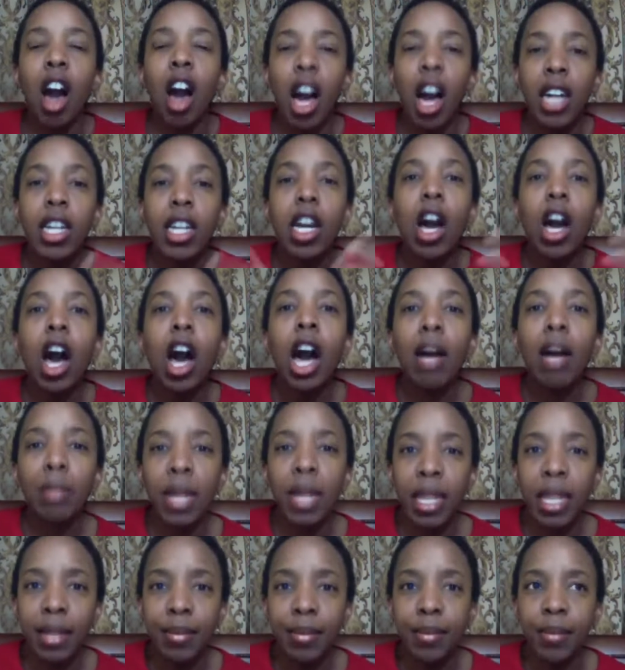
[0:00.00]

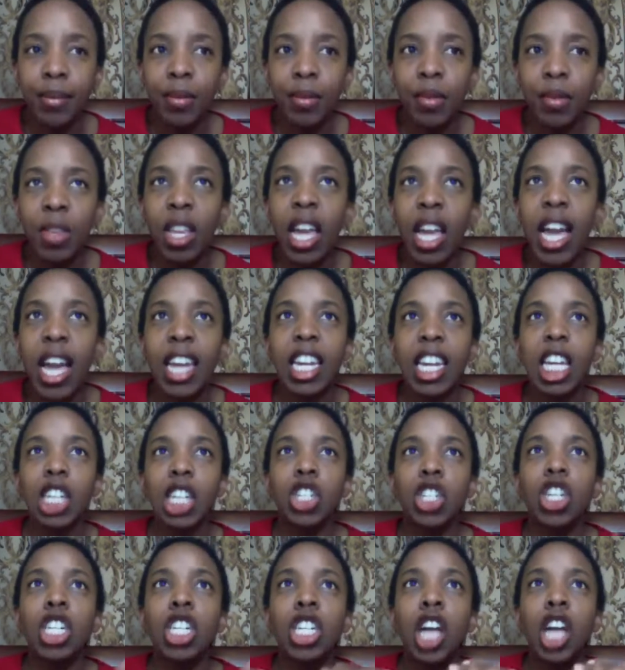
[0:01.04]
uncommon and they
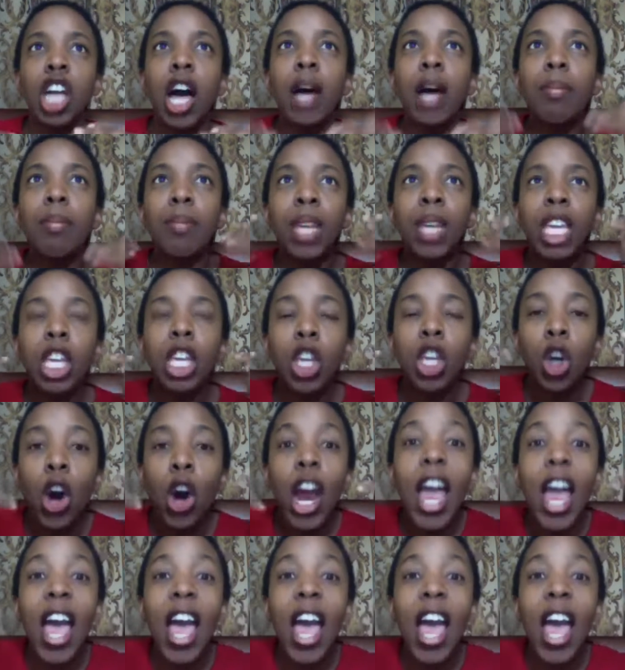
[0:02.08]
should not be your